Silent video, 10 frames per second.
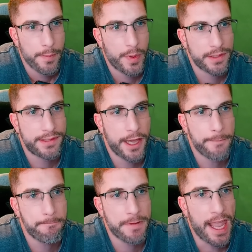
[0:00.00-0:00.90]
But
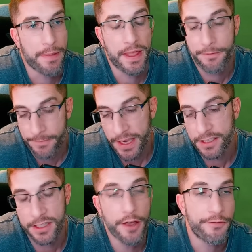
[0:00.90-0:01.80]
yeah, they
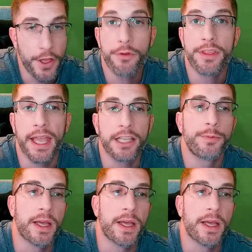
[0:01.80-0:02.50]
fixed a few things,